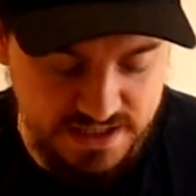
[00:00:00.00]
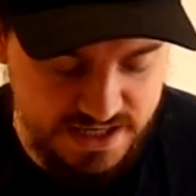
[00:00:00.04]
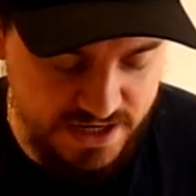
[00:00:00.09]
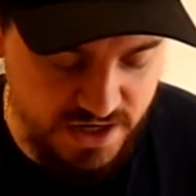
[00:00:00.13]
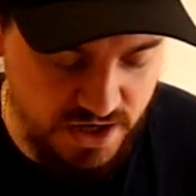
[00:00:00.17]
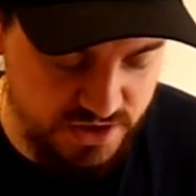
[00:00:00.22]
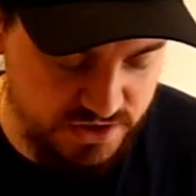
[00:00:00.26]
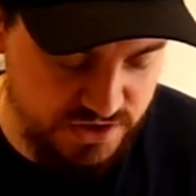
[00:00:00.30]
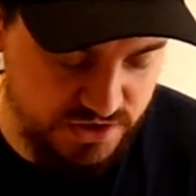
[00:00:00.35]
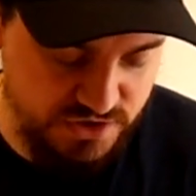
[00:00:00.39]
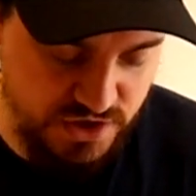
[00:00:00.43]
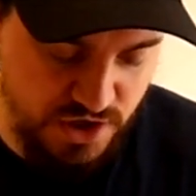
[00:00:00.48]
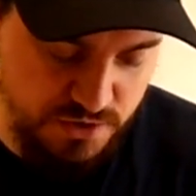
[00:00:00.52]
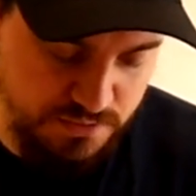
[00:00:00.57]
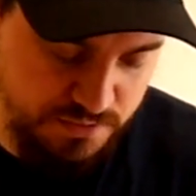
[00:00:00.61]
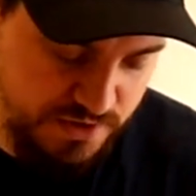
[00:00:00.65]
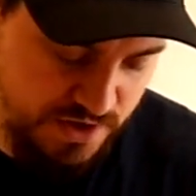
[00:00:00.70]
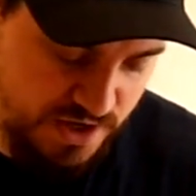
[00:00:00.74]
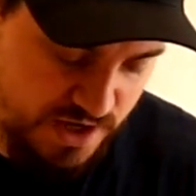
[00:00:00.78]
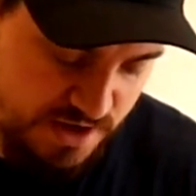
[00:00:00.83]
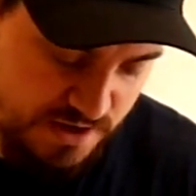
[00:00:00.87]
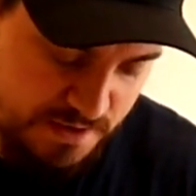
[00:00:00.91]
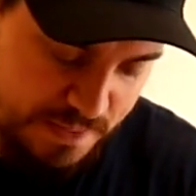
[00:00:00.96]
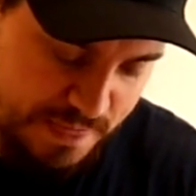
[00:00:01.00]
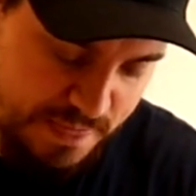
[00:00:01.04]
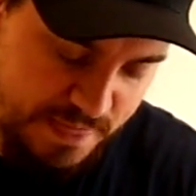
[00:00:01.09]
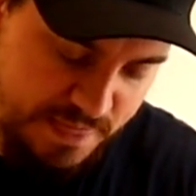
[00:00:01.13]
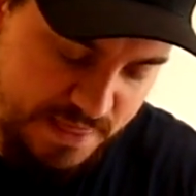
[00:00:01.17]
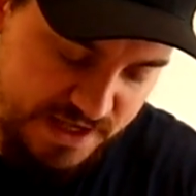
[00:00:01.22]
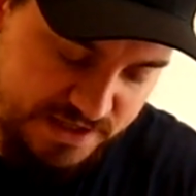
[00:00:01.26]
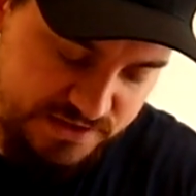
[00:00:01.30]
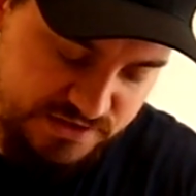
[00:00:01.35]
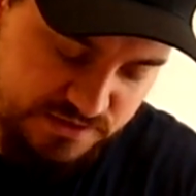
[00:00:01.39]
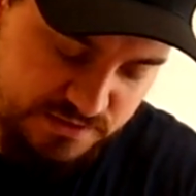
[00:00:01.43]
And I just hope that
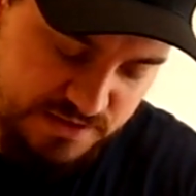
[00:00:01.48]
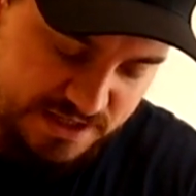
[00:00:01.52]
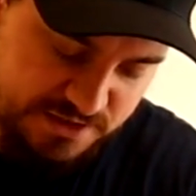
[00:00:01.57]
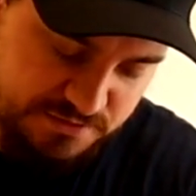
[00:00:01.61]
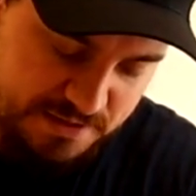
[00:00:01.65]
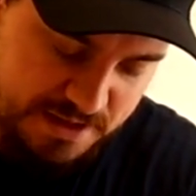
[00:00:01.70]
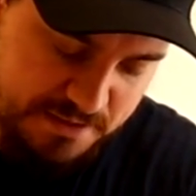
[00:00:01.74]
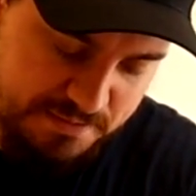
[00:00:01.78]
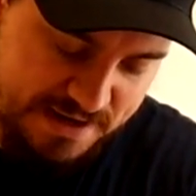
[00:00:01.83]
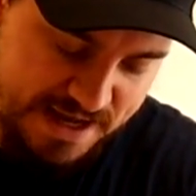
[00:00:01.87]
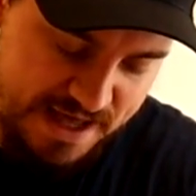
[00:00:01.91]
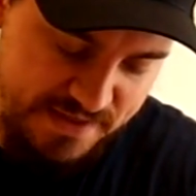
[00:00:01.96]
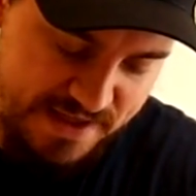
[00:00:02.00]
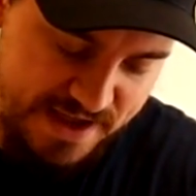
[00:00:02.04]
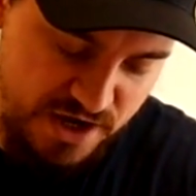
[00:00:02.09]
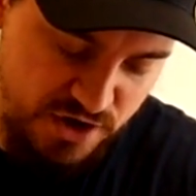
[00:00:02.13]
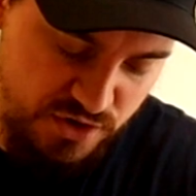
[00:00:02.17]
there's people out there